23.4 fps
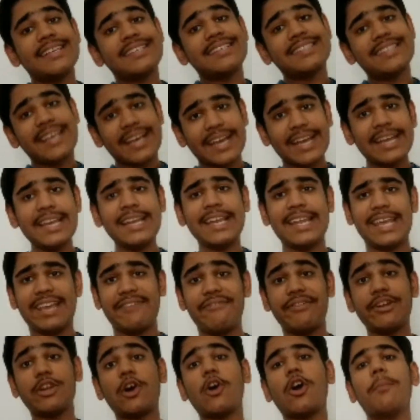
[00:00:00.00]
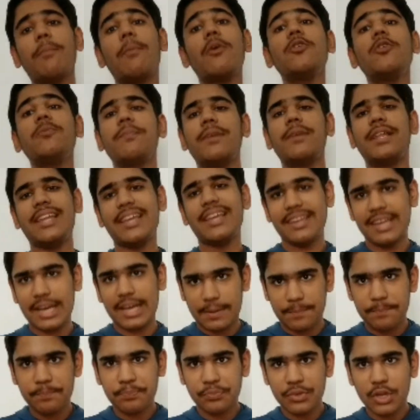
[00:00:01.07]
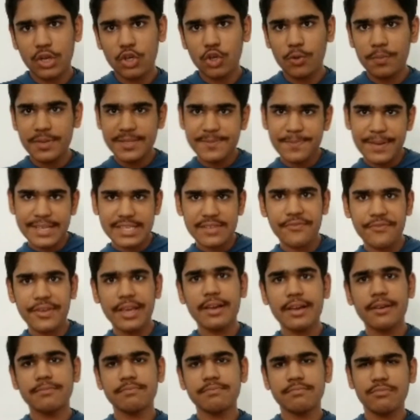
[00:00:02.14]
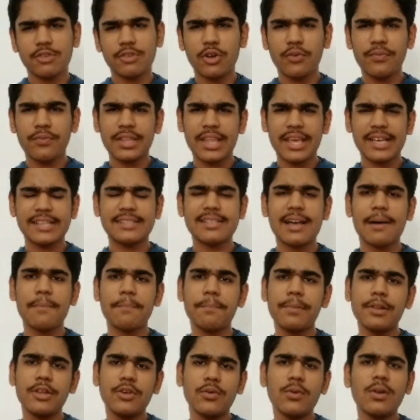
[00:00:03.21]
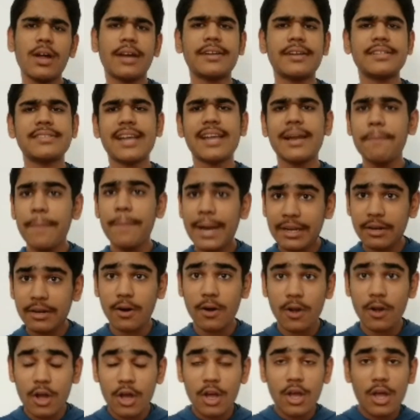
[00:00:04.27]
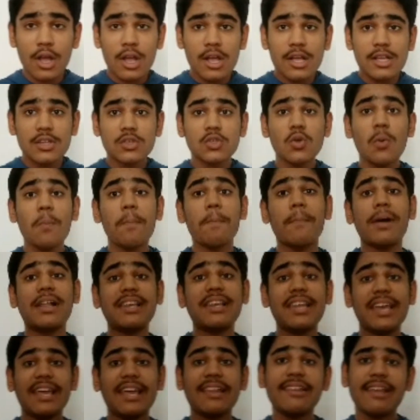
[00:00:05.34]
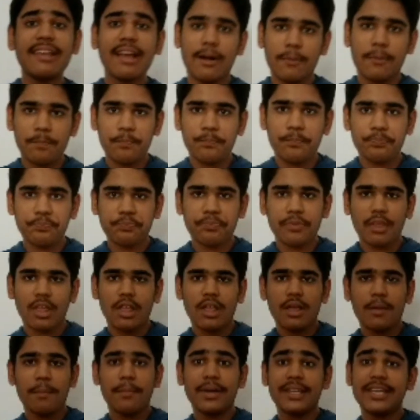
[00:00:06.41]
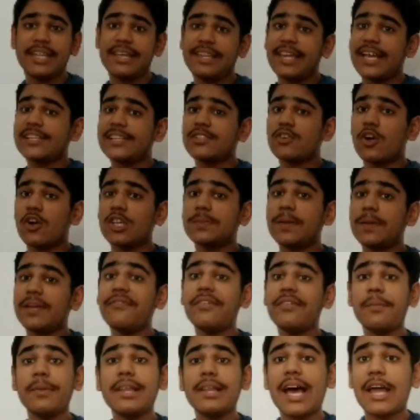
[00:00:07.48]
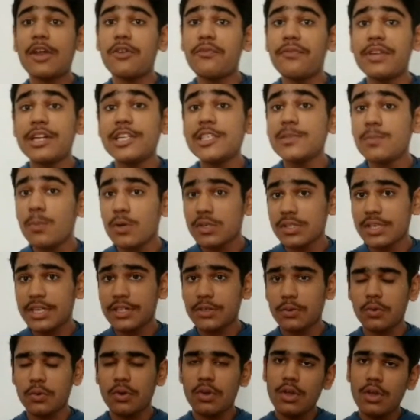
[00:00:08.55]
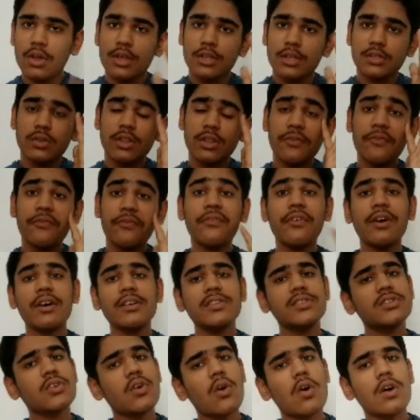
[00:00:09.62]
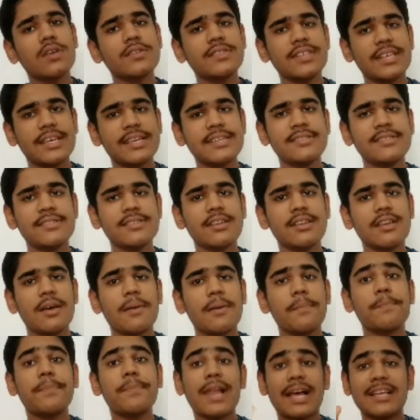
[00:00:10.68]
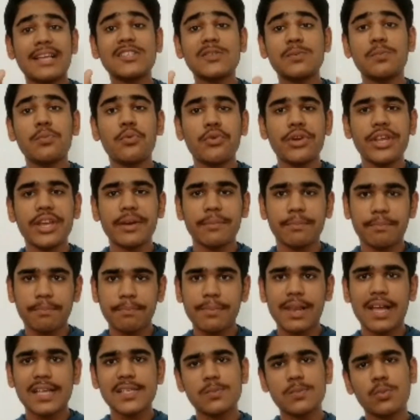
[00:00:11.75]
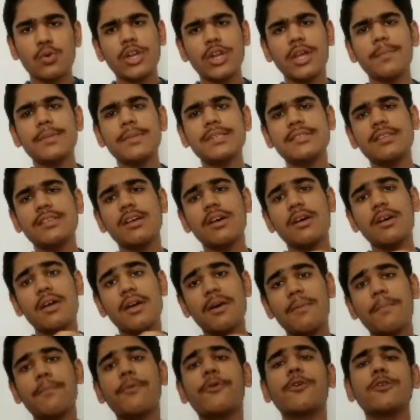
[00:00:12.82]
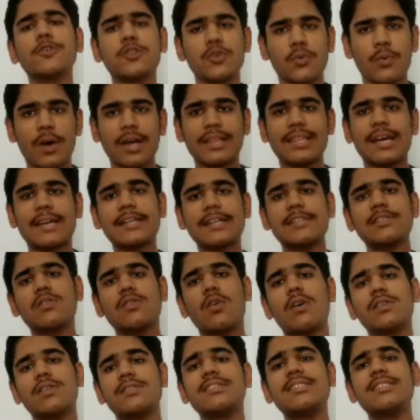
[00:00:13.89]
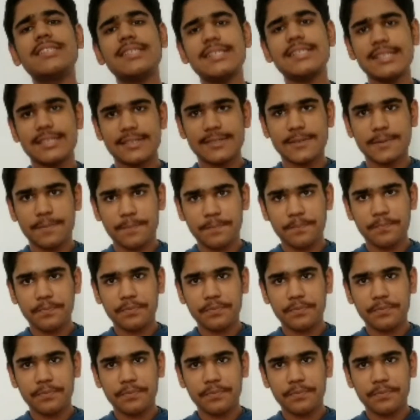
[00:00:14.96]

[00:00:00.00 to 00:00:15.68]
Secondly, if we talk about malaria, to be specific, with the example you will understand better. So malaria is caused by female Anopheles mosquito. So the first cause is Plasmodium. Plasmodium is the protozoa that has caused the disease.